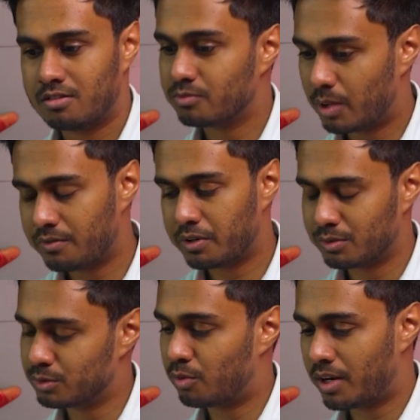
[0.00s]
whenever
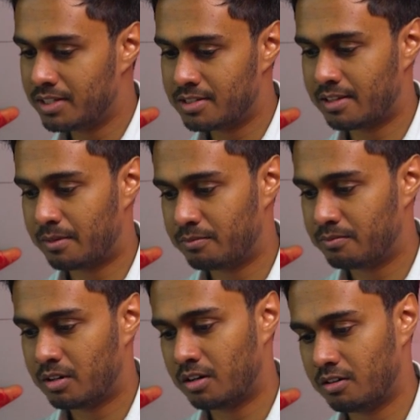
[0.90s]
it would run into
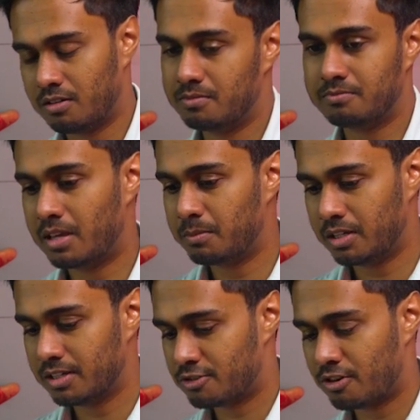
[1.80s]
them,
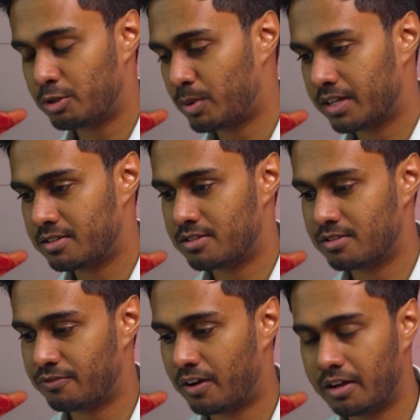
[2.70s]
maybe it's trying to access
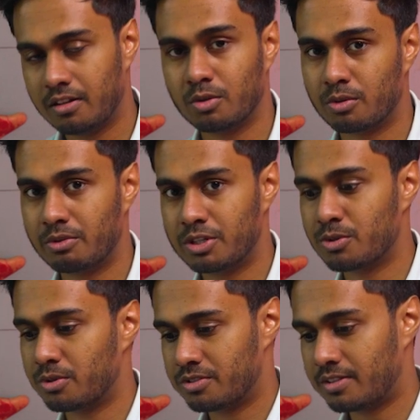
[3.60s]
a file or
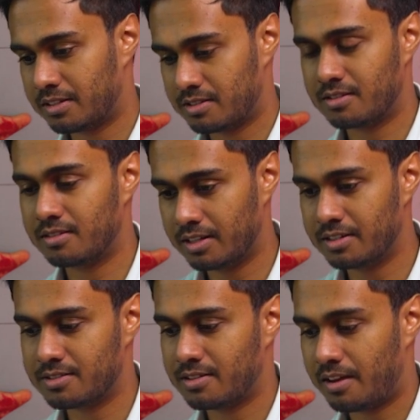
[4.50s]
resource that it
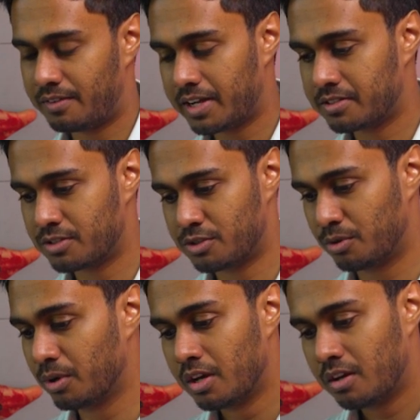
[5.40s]
doesn't have access
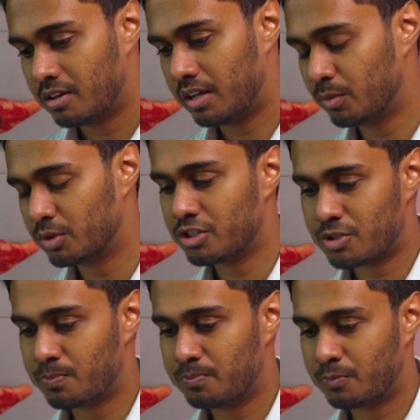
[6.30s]
to, it would
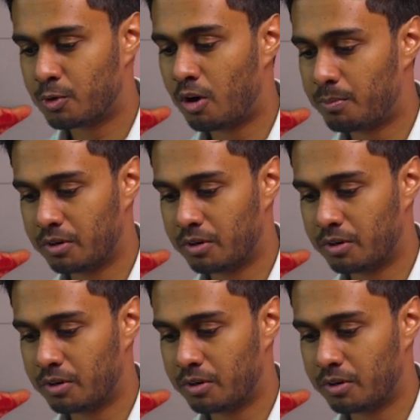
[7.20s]
just throw up